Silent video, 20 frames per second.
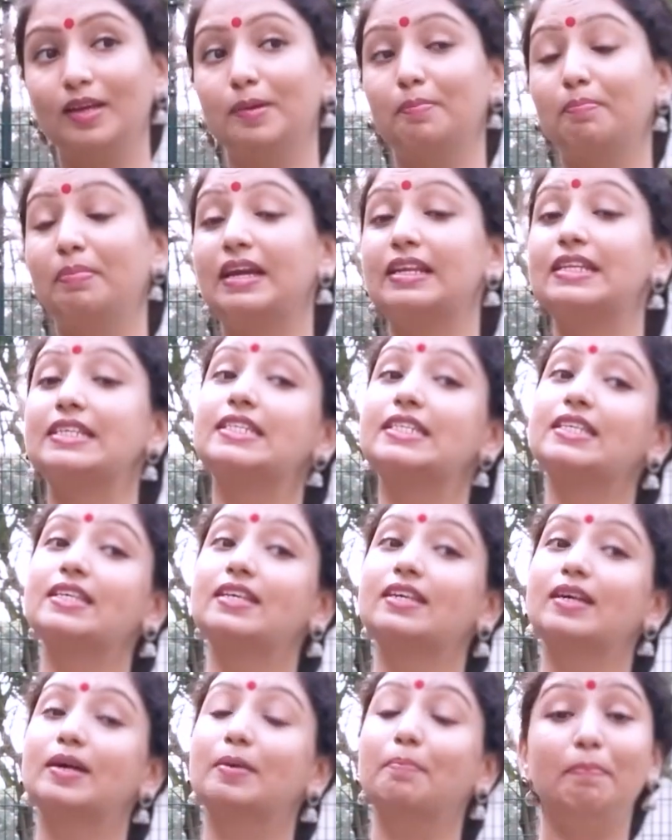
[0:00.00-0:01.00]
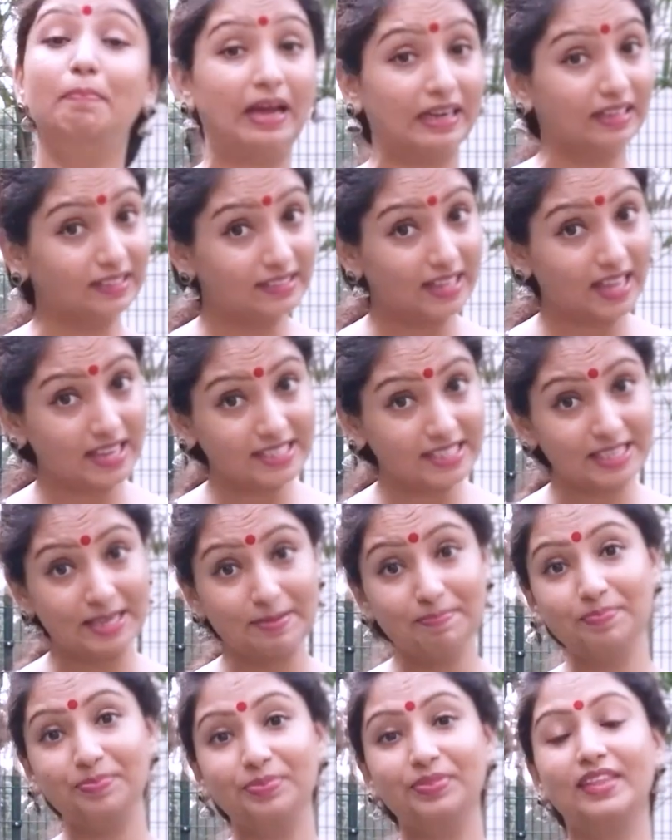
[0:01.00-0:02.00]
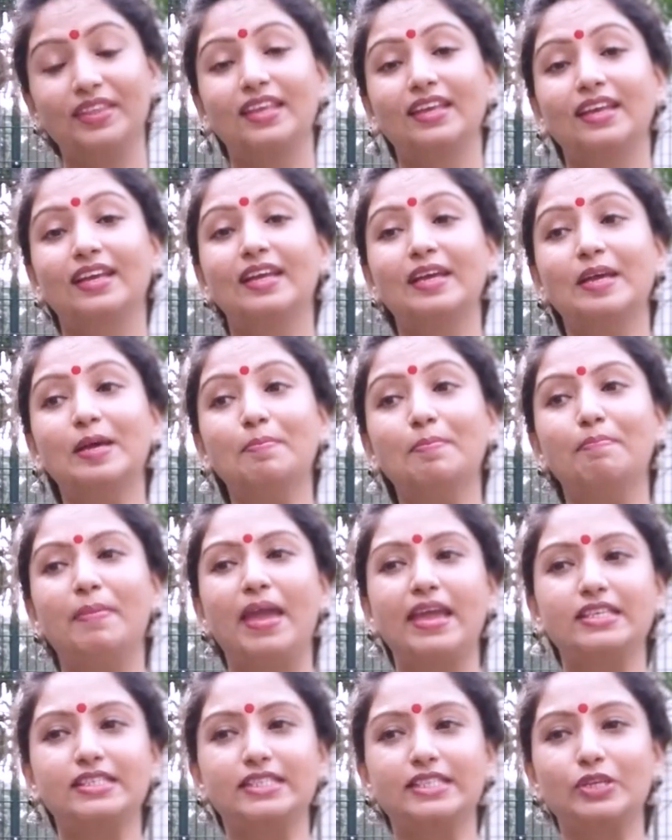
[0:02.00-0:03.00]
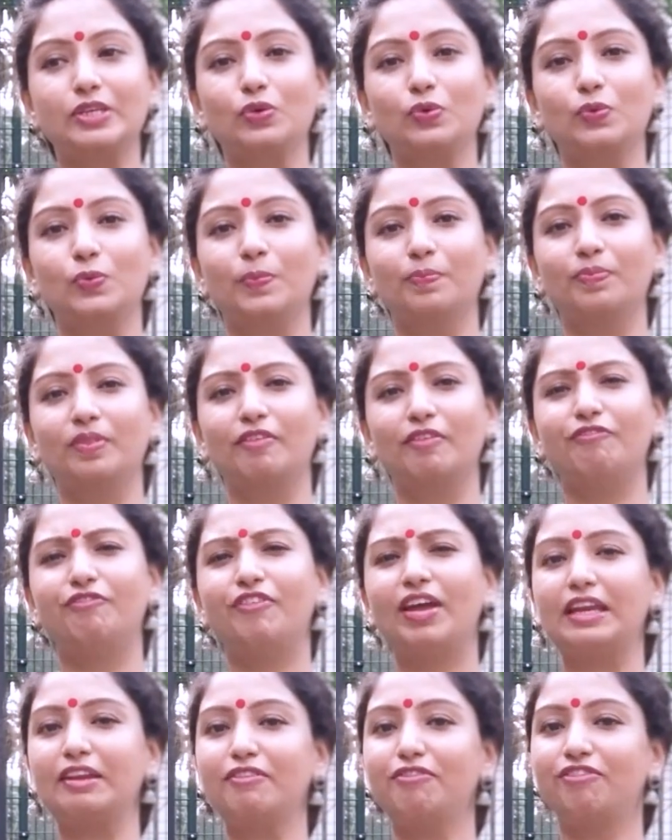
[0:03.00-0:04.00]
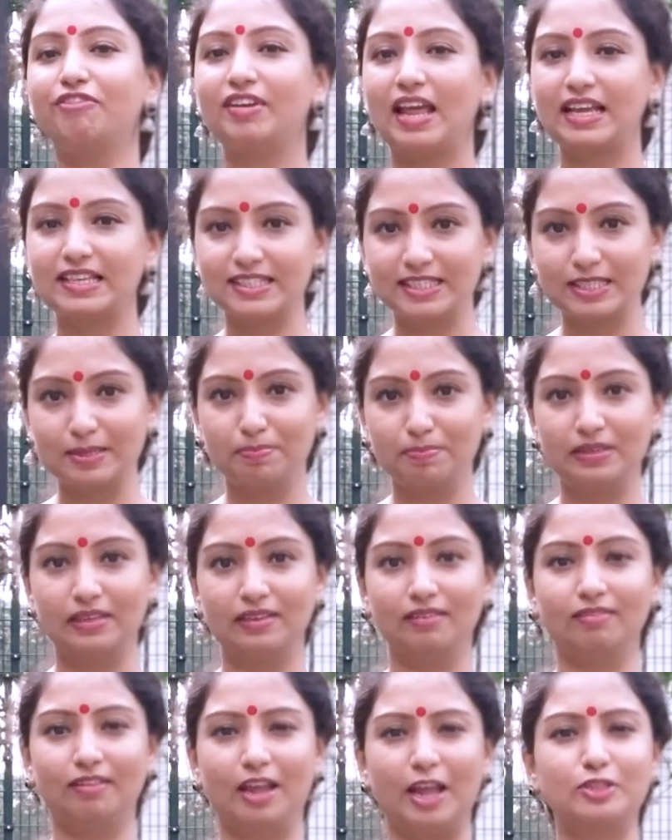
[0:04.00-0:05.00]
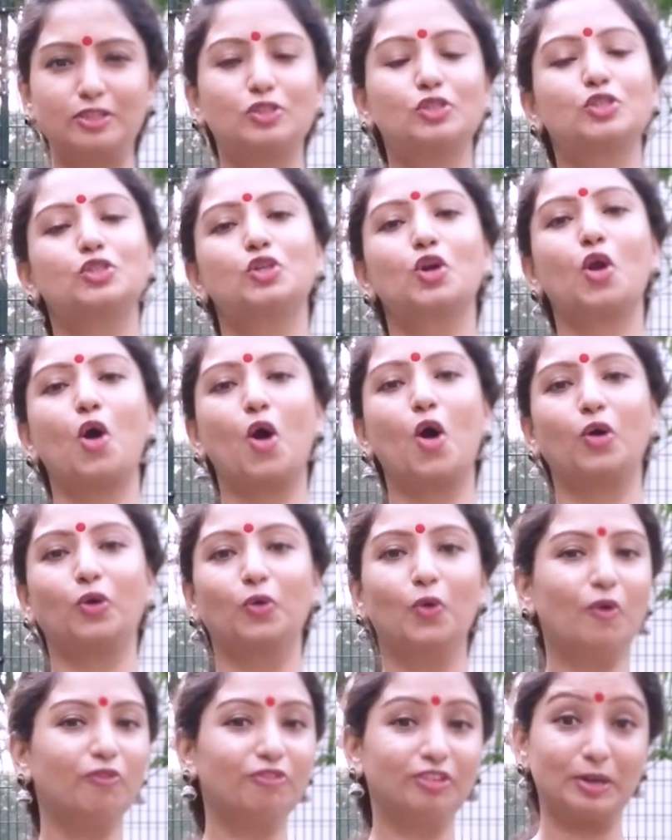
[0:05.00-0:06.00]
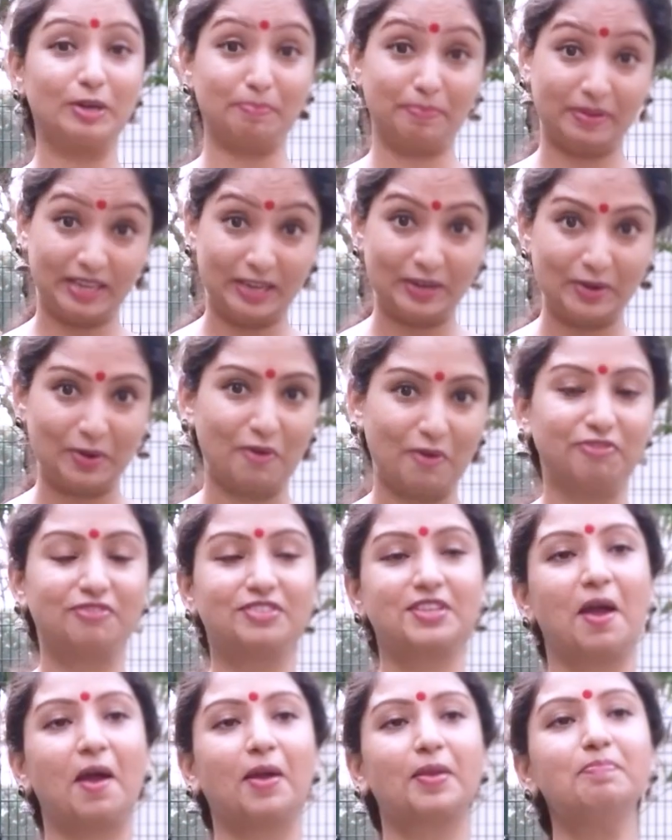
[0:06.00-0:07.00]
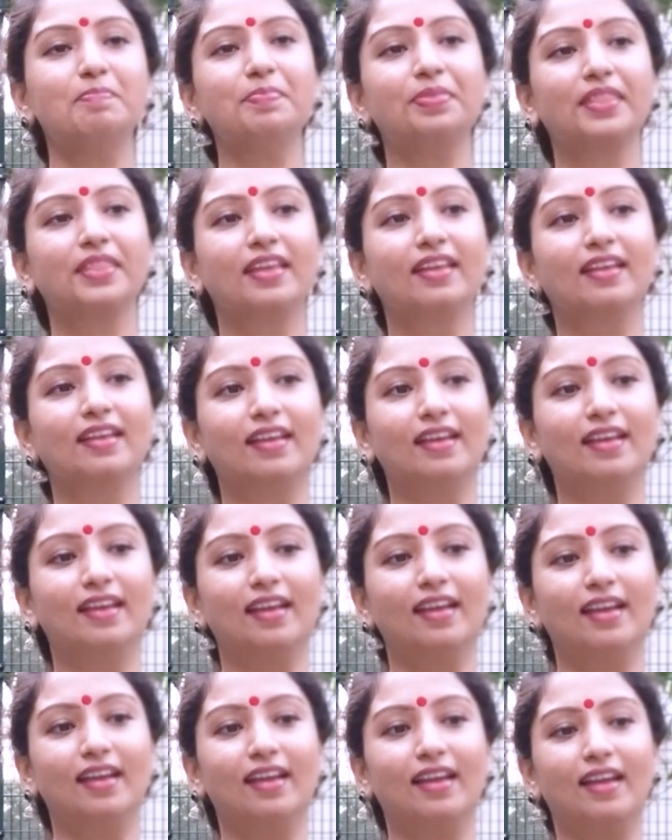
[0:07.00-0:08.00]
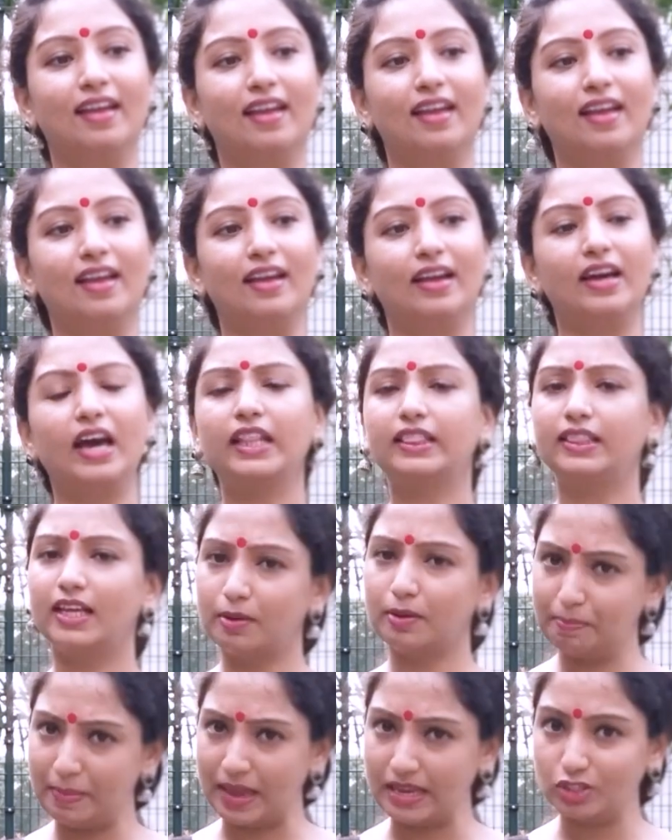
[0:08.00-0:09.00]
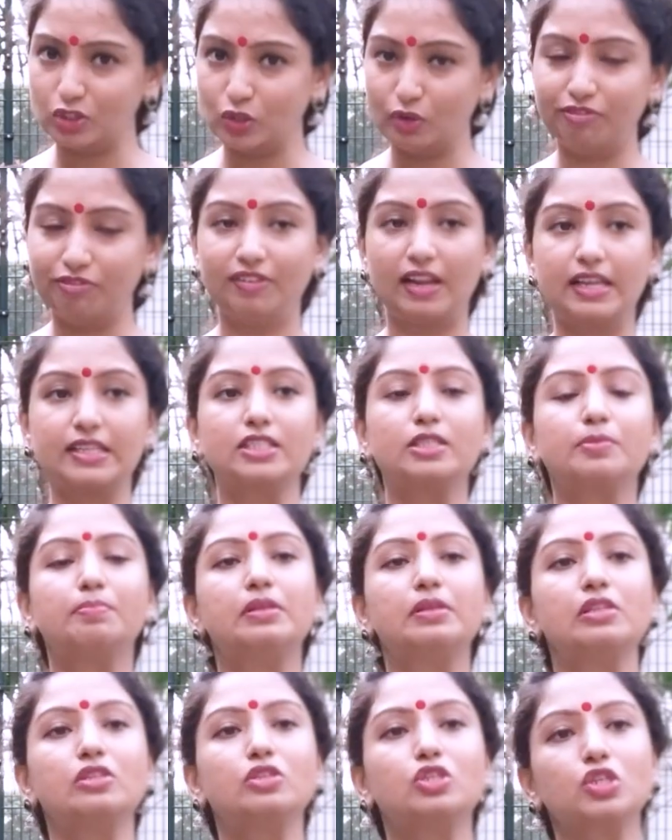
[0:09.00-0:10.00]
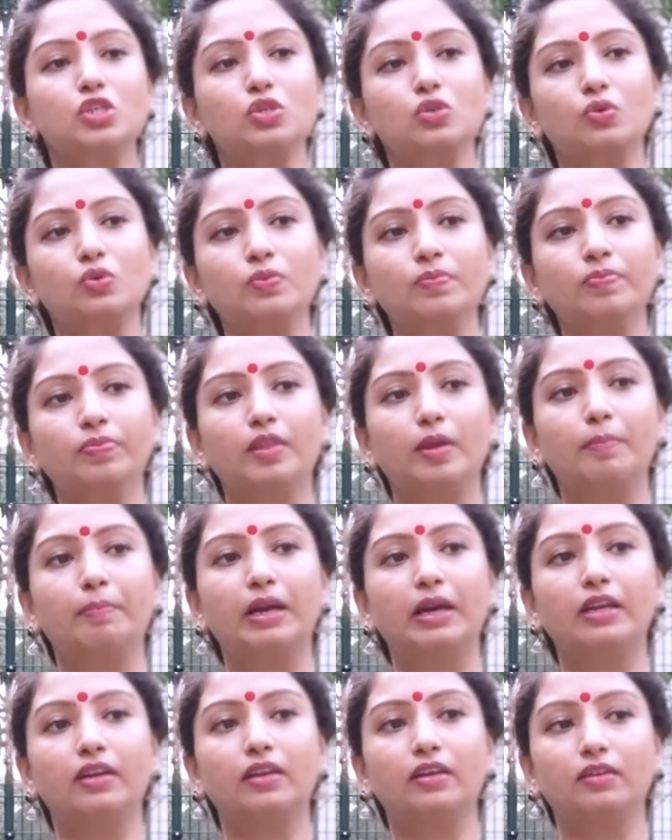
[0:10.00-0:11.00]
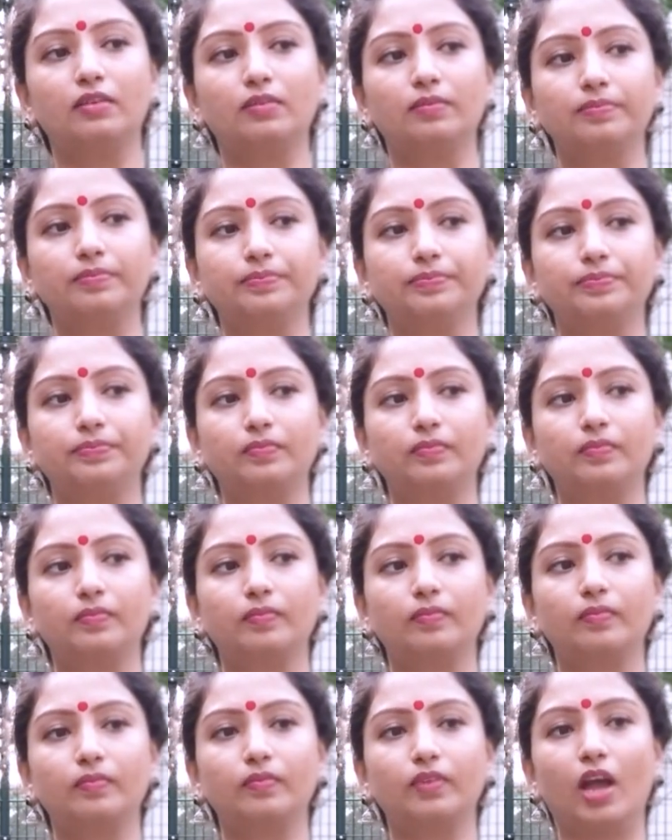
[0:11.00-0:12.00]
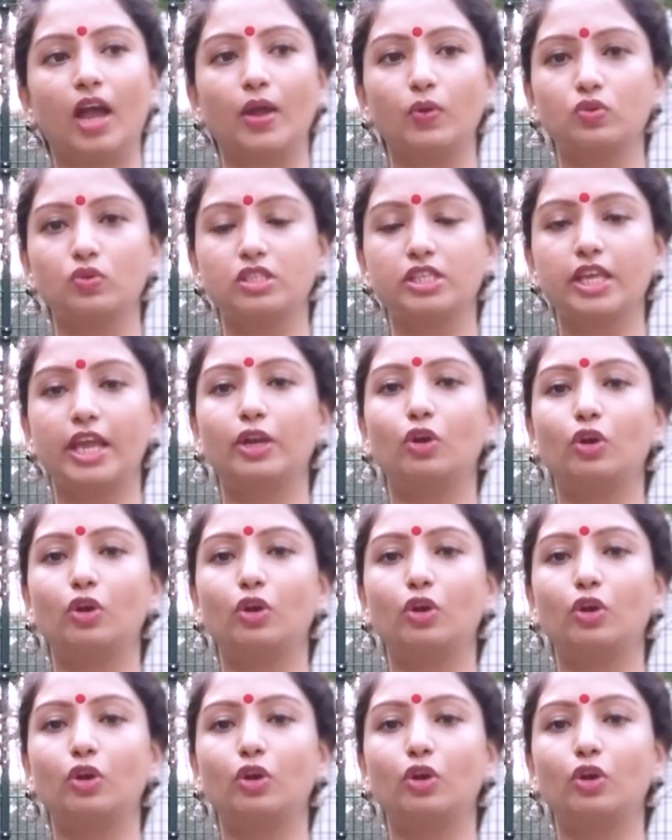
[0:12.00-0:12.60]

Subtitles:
But Bharatanatyam makes you very flexible and strong over a period of time. Kathak makes you flexible too, but I would say